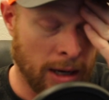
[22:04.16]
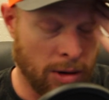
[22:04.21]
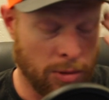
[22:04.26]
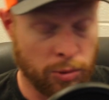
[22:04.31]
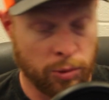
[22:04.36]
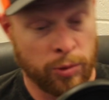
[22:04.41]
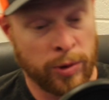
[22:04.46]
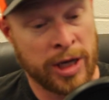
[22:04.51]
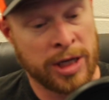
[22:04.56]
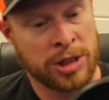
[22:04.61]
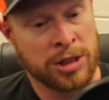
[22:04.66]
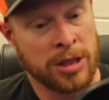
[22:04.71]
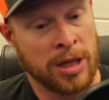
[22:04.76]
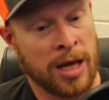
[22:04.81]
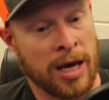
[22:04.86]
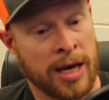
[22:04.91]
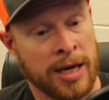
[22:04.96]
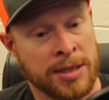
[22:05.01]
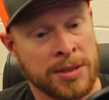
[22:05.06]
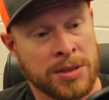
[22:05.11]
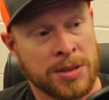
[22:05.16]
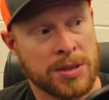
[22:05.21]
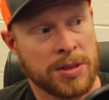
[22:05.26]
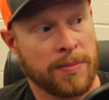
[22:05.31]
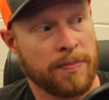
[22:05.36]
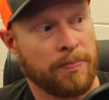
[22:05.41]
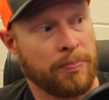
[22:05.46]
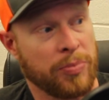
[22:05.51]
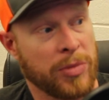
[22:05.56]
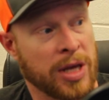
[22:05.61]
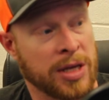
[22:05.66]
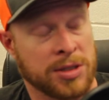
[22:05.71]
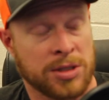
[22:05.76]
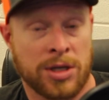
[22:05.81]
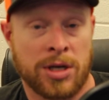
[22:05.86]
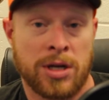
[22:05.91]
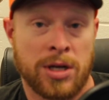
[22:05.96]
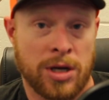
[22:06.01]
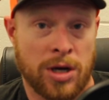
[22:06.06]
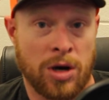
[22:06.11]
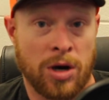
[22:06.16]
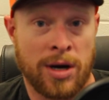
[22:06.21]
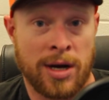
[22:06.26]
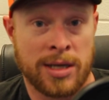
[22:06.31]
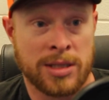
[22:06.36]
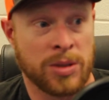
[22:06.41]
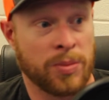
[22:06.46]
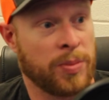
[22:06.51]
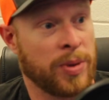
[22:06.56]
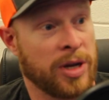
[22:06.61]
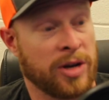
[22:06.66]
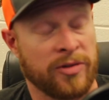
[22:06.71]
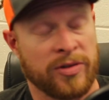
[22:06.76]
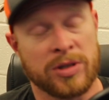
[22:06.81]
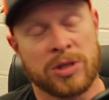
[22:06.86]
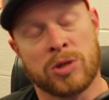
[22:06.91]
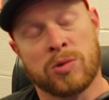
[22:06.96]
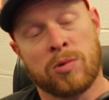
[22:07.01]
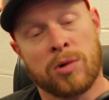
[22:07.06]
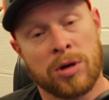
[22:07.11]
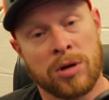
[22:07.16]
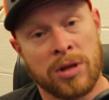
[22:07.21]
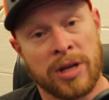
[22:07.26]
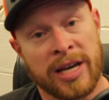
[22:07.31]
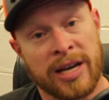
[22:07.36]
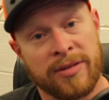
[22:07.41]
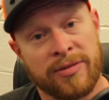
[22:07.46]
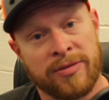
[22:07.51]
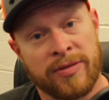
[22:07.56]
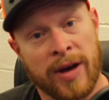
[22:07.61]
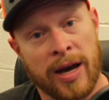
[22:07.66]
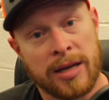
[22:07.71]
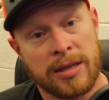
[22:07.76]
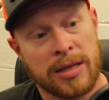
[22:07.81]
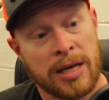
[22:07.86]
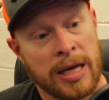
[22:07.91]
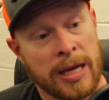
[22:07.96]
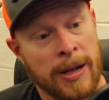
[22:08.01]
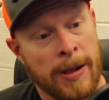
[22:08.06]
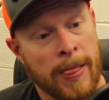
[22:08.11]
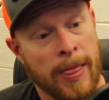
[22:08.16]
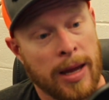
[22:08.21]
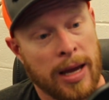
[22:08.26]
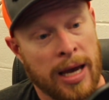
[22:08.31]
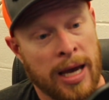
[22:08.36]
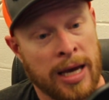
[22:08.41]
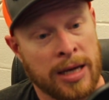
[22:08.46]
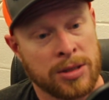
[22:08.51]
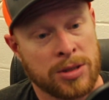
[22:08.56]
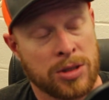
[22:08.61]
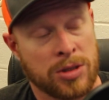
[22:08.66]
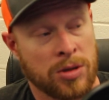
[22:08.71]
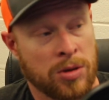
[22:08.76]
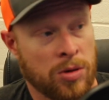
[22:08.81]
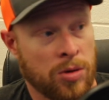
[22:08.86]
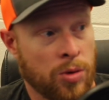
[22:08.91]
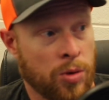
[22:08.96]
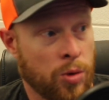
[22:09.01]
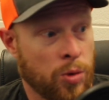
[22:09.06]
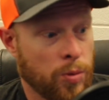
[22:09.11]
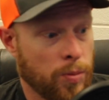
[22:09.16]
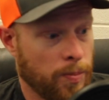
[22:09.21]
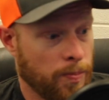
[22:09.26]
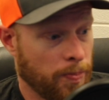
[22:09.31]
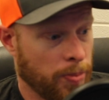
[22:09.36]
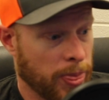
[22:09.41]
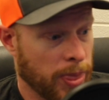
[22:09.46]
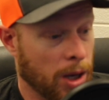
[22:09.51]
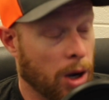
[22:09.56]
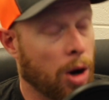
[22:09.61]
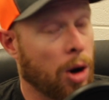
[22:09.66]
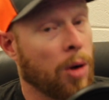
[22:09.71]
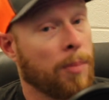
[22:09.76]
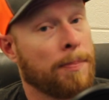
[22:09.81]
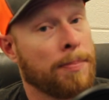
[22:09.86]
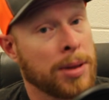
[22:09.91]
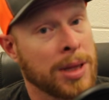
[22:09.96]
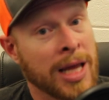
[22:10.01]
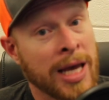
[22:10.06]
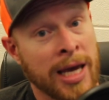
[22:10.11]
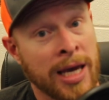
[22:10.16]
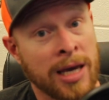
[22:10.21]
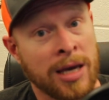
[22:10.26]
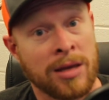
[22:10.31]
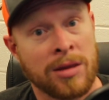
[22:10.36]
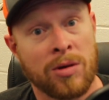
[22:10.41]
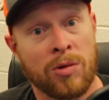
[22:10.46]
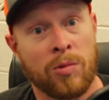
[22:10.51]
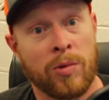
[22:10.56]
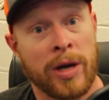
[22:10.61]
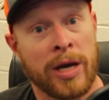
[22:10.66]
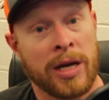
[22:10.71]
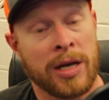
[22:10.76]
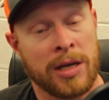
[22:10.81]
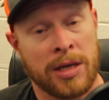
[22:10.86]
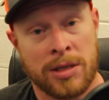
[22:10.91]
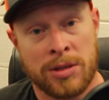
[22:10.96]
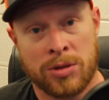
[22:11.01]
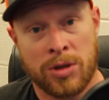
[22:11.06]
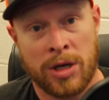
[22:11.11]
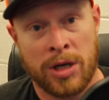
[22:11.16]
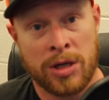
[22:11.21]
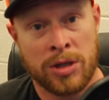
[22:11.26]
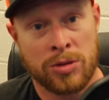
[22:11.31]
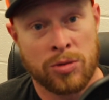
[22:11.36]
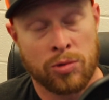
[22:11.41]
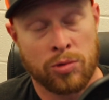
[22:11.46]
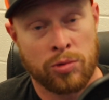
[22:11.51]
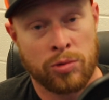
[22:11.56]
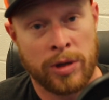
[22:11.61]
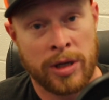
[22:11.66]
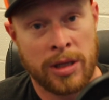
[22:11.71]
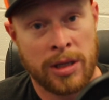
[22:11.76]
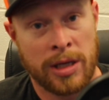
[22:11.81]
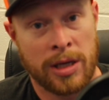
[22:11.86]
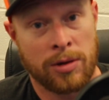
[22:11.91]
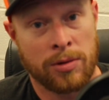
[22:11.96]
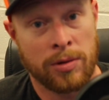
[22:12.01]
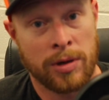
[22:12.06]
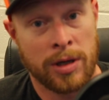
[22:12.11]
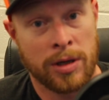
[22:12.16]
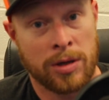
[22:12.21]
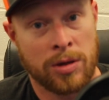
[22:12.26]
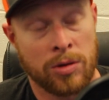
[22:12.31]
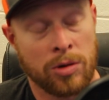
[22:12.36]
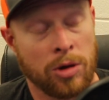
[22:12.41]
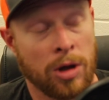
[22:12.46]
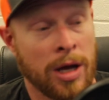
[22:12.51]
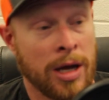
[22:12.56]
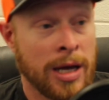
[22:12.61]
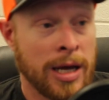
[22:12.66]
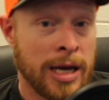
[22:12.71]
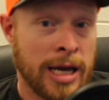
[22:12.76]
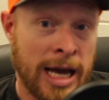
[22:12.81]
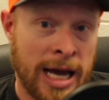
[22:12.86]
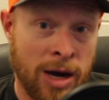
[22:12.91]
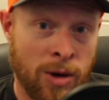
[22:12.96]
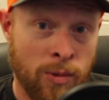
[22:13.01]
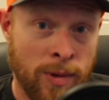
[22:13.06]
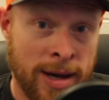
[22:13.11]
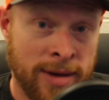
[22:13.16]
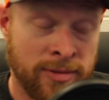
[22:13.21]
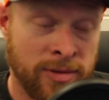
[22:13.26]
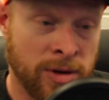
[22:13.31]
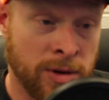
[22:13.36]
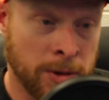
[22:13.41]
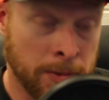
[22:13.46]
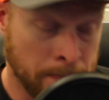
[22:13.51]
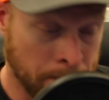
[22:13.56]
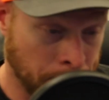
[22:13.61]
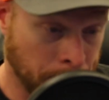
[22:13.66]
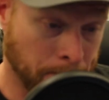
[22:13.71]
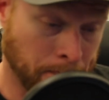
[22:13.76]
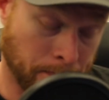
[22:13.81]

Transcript: ridge lines, it's going to cause a bit of a swirling effect. And so playing the wind is really critical. However,